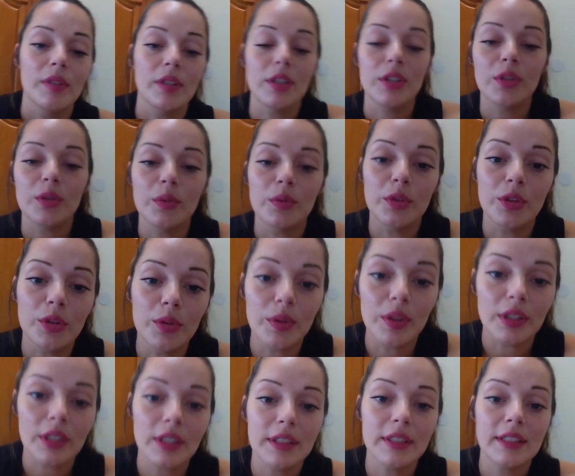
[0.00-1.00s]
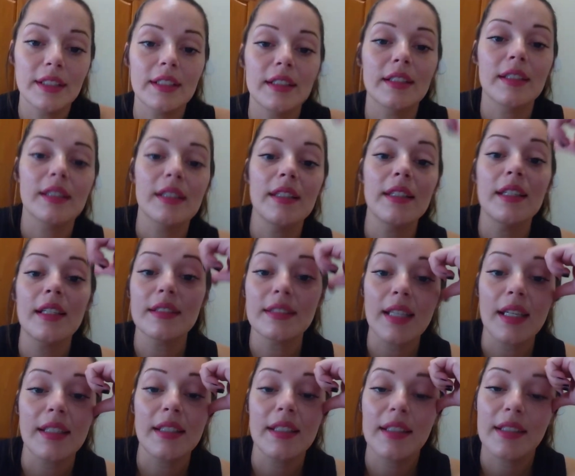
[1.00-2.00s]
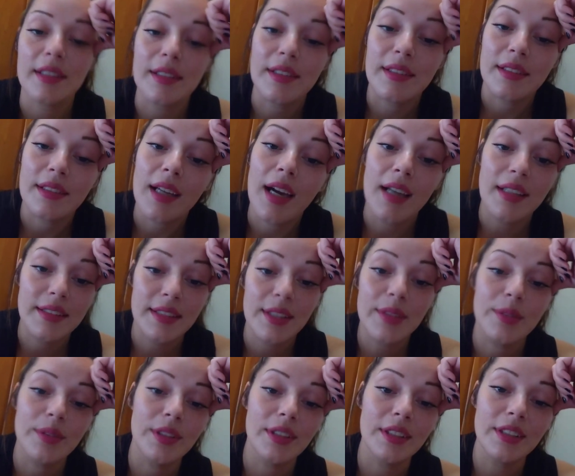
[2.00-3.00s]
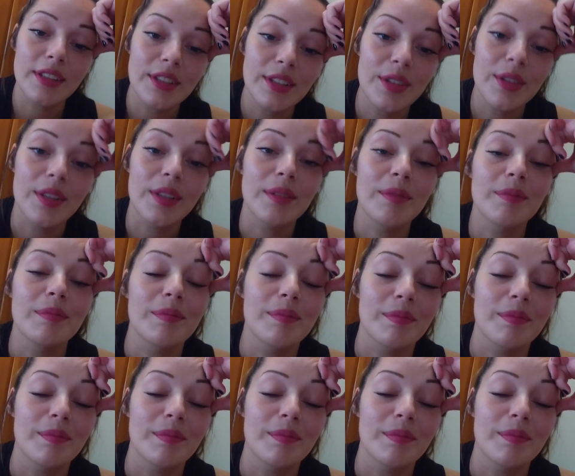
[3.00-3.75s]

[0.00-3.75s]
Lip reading: You really did it." And yes, I did. I did really do it.